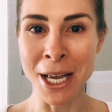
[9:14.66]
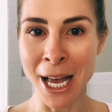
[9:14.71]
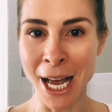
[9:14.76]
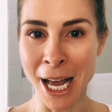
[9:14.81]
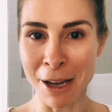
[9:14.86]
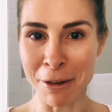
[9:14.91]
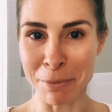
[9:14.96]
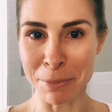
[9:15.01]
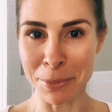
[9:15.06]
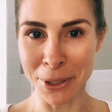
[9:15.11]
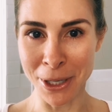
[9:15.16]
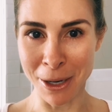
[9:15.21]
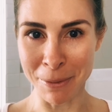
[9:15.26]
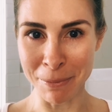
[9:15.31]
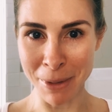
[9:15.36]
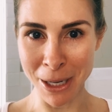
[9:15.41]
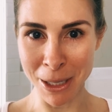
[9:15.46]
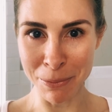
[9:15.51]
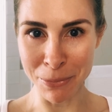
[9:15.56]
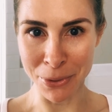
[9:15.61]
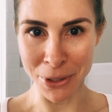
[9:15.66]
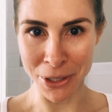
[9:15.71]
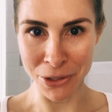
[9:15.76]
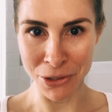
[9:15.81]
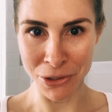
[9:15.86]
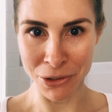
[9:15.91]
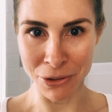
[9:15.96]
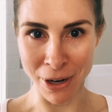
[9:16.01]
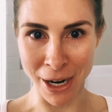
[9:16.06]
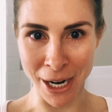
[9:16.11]
I've put on my
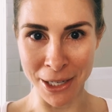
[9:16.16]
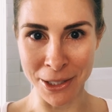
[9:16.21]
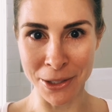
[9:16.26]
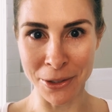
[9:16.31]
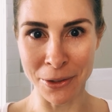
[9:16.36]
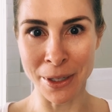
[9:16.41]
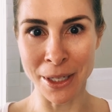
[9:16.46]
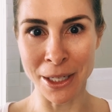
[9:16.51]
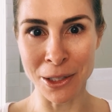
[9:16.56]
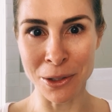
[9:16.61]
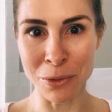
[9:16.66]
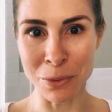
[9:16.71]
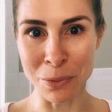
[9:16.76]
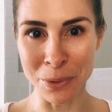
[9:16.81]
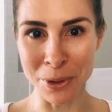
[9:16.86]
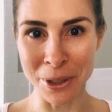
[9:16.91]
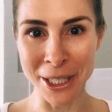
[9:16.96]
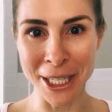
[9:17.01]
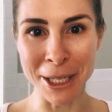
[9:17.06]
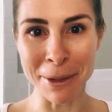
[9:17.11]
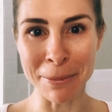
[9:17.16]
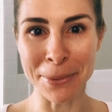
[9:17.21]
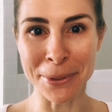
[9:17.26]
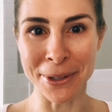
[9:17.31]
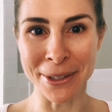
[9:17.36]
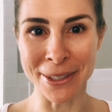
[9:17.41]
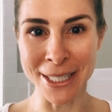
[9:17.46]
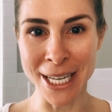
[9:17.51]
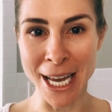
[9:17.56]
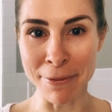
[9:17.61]
moisturizer, and it's really
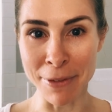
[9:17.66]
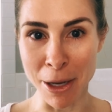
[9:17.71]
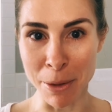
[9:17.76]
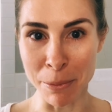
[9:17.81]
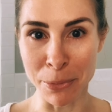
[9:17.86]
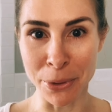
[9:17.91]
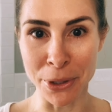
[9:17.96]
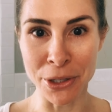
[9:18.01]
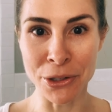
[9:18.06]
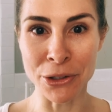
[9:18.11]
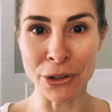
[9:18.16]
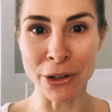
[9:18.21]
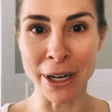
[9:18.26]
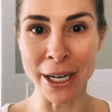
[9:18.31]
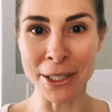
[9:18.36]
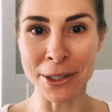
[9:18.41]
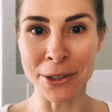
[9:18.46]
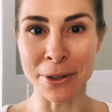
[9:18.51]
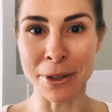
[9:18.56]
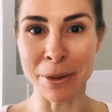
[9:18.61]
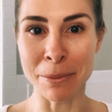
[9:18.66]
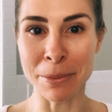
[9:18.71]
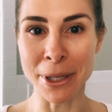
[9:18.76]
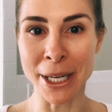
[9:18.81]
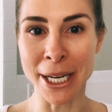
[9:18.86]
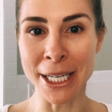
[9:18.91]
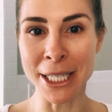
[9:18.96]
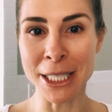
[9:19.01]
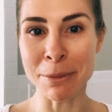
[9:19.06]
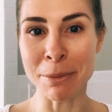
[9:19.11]
important to have that moisturizer in
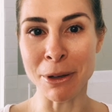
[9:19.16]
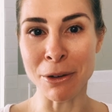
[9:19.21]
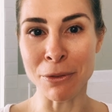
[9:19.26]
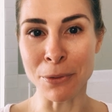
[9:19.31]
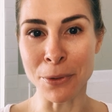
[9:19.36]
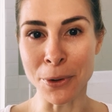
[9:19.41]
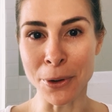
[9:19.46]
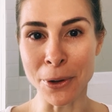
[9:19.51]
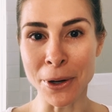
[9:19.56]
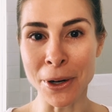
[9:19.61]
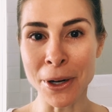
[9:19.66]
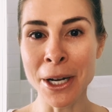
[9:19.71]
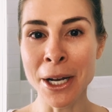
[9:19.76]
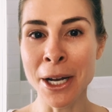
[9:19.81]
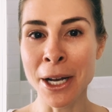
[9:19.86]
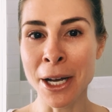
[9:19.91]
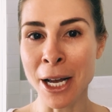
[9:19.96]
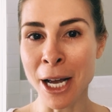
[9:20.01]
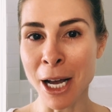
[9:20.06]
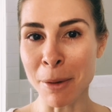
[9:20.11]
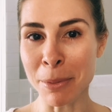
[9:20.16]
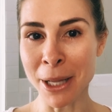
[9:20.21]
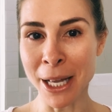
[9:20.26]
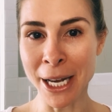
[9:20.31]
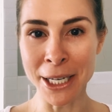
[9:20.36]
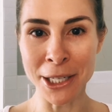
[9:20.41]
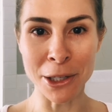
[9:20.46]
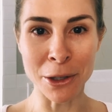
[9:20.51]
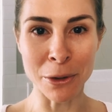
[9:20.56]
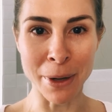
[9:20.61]
place before
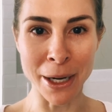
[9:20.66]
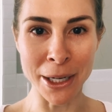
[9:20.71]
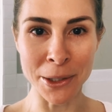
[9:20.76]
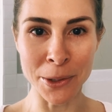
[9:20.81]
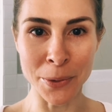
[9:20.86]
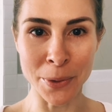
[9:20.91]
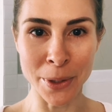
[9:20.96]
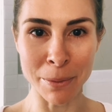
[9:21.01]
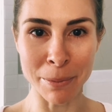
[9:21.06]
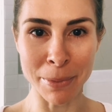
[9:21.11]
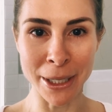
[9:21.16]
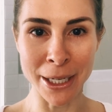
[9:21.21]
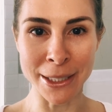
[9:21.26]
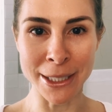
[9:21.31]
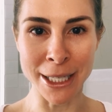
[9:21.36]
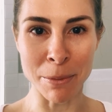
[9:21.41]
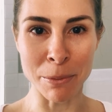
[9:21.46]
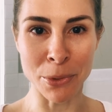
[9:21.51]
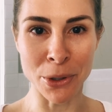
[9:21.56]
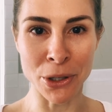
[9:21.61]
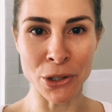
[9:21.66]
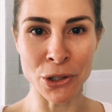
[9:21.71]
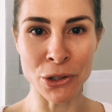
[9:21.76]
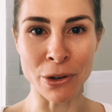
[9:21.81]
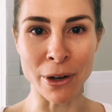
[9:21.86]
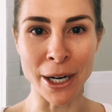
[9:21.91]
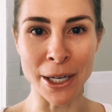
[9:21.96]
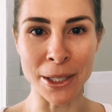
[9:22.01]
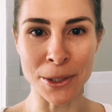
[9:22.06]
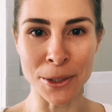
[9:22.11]
applying your retinoid, because that
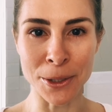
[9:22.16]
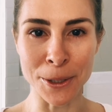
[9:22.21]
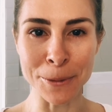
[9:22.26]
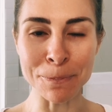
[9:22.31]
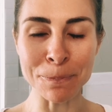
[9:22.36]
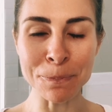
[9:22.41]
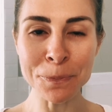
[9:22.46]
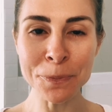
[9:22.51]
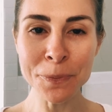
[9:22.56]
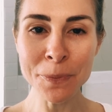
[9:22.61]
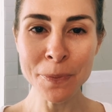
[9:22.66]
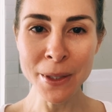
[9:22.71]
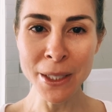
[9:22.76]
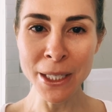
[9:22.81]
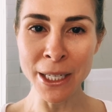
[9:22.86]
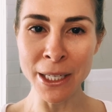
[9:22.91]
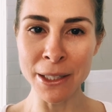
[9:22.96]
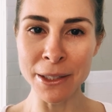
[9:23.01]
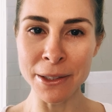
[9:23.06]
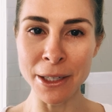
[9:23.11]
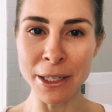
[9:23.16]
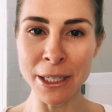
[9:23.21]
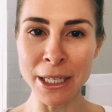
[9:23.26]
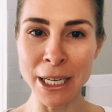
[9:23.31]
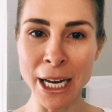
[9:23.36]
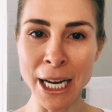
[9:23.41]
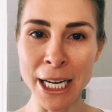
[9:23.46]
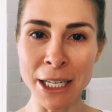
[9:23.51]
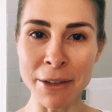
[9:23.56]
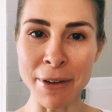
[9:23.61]
moisturizer is going
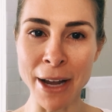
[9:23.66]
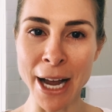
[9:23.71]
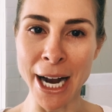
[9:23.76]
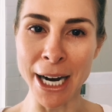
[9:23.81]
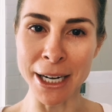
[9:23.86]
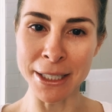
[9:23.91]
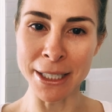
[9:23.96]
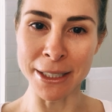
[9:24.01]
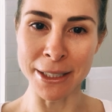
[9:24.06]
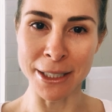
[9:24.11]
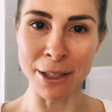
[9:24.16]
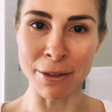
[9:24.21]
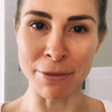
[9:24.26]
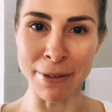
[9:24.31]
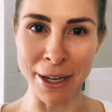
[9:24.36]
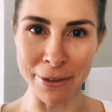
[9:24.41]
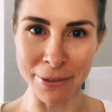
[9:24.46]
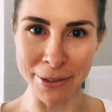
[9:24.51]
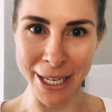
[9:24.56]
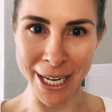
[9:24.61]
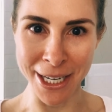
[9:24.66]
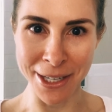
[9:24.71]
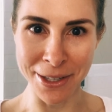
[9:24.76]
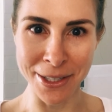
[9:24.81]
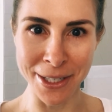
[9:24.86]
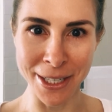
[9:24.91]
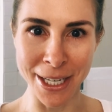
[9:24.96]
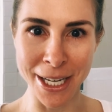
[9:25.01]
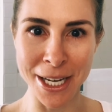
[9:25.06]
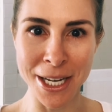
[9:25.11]
to kind of act as the
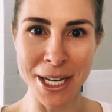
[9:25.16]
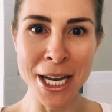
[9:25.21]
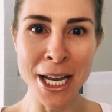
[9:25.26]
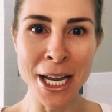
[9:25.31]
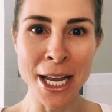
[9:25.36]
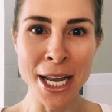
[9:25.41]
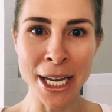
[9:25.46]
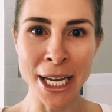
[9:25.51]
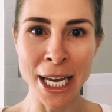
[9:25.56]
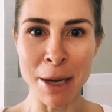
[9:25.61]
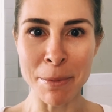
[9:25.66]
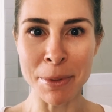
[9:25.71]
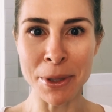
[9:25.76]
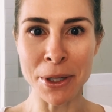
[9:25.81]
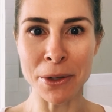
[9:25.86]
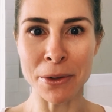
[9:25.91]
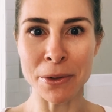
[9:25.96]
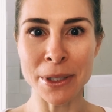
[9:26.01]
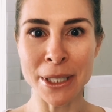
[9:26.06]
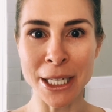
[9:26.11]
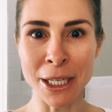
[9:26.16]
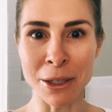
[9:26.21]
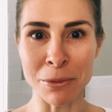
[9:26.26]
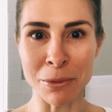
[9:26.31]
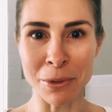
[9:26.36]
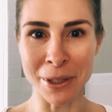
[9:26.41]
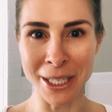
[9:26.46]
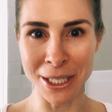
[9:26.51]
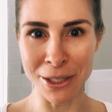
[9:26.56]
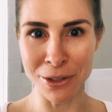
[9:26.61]
foundation, keeping your skin
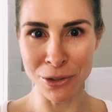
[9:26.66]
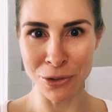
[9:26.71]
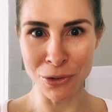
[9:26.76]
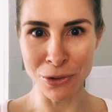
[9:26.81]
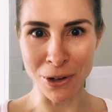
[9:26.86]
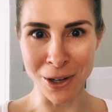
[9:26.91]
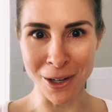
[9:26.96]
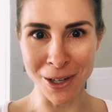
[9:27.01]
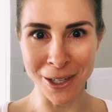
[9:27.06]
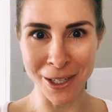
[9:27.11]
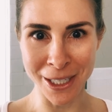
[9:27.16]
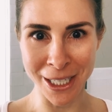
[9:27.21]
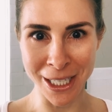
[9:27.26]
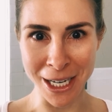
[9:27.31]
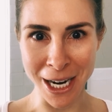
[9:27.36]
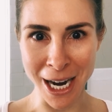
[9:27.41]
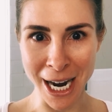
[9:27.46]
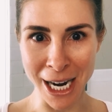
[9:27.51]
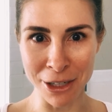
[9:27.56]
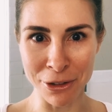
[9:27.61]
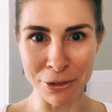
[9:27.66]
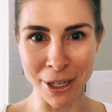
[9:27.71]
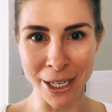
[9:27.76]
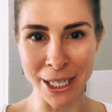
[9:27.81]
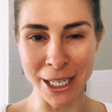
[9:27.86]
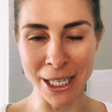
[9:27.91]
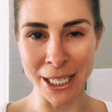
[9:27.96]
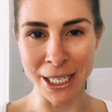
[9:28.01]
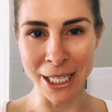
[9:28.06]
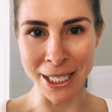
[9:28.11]
really strong and
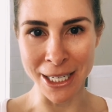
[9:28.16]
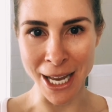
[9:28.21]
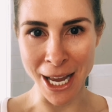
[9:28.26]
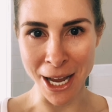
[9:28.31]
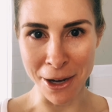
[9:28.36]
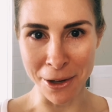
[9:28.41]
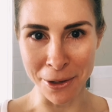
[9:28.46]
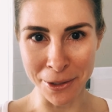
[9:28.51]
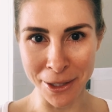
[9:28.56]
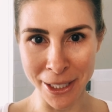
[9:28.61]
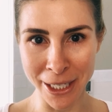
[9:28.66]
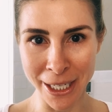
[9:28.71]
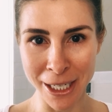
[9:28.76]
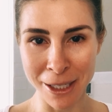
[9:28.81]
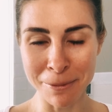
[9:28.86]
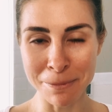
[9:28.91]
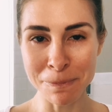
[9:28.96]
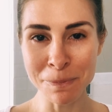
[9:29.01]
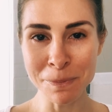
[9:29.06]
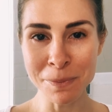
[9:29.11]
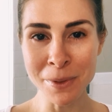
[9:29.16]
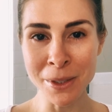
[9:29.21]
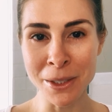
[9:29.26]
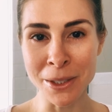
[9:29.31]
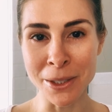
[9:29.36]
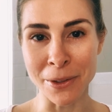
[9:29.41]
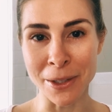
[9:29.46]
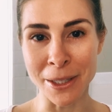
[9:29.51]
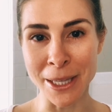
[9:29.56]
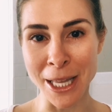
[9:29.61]
hydrated and healthy,
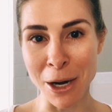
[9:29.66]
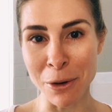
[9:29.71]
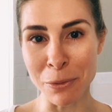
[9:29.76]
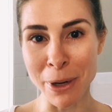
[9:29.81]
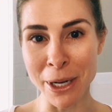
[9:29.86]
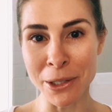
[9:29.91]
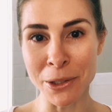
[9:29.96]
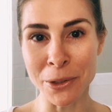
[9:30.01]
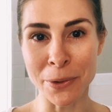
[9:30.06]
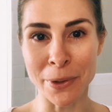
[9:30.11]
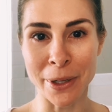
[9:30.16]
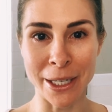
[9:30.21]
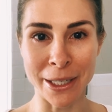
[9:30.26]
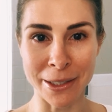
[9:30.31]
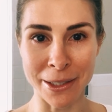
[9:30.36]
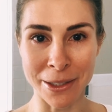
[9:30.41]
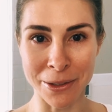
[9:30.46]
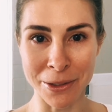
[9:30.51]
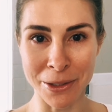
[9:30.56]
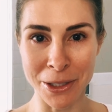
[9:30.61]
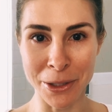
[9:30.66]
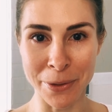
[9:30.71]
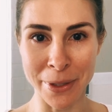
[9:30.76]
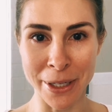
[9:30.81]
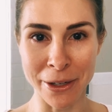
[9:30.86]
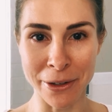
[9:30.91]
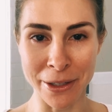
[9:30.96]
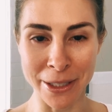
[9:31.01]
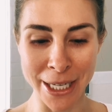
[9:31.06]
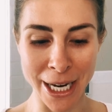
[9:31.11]
so that retinoid isn't too
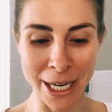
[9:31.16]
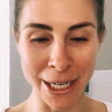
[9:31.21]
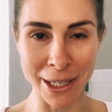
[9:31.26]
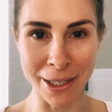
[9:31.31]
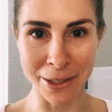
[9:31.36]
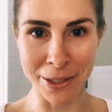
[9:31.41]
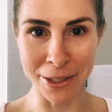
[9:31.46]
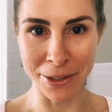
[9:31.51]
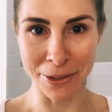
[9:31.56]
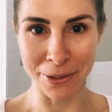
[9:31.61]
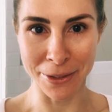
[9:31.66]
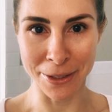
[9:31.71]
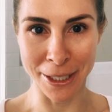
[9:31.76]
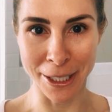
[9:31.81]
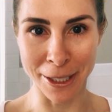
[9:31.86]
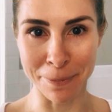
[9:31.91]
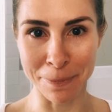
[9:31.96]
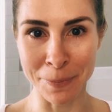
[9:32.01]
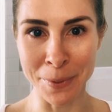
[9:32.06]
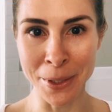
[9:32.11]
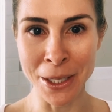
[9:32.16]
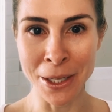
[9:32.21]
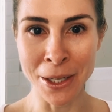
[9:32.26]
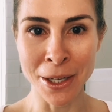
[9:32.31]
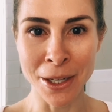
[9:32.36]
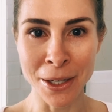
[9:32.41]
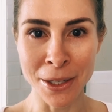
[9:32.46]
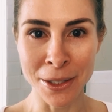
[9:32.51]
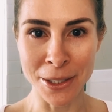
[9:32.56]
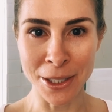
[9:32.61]
irritating to your skin.
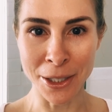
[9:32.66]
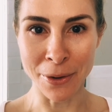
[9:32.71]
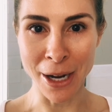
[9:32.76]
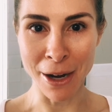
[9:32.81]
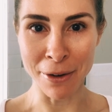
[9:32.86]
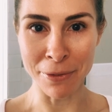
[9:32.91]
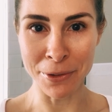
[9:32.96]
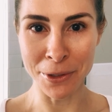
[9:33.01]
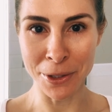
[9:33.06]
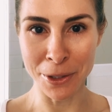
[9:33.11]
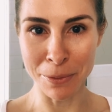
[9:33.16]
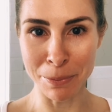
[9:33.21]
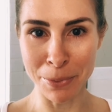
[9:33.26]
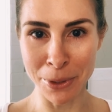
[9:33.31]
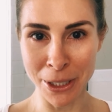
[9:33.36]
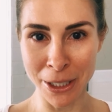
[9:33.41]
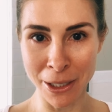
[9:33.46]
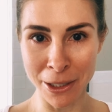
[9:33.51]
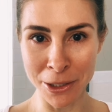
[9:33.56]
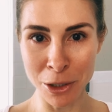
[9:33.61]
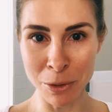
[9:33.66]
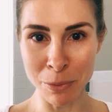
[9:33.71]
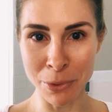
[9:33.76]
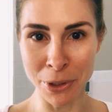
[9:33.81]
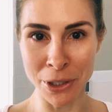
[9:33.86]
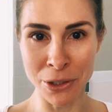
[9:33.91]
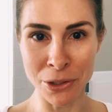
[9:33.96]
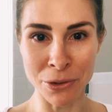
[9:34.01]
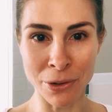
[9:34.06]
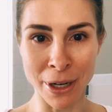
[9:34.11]
So after putting on your
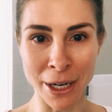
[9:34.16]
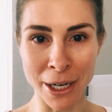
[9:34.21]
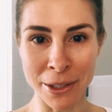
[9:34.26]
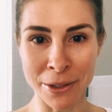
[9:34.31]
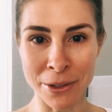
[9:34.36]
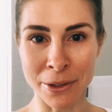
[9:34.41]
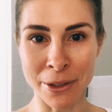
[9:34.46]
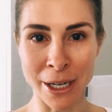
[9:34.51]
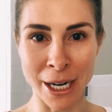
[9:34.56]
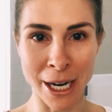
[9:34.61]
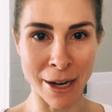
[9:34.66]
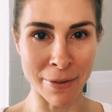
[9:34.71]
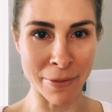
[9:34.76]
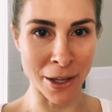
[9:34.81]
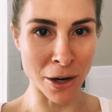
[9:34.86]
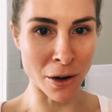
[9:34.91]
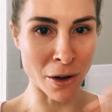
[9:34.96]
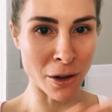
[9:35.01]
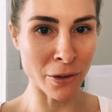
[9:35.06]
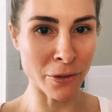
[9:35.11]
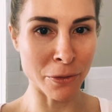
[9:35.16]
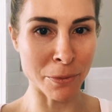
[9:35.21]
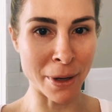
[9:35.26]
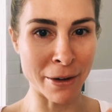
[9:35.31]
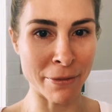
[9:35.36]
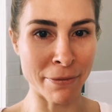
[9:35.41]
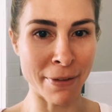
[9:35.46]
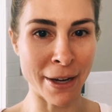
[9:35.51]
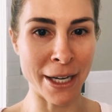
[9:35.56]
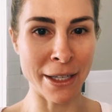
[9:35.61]
moisturizer, and I have that all over my
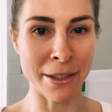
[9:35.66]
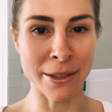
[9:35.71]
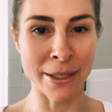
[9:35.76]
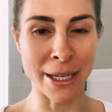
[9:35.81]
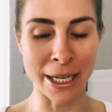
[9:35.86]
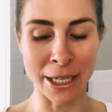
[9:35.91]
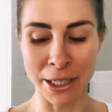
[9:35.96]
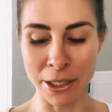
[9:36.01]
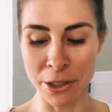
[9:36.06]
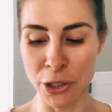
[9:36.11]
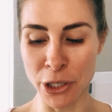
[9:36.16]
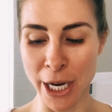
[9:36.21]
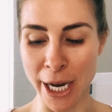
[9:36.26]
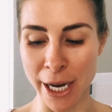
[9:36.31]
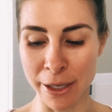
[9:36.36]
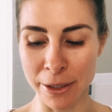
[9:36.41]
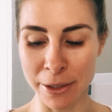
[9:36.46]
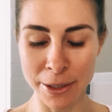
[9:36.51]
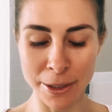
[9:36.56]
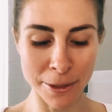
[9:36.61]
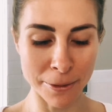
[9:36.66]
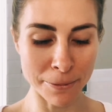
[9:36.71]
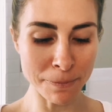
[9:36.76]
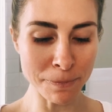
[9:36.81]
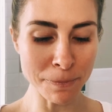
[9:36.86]
face, neck, and chest,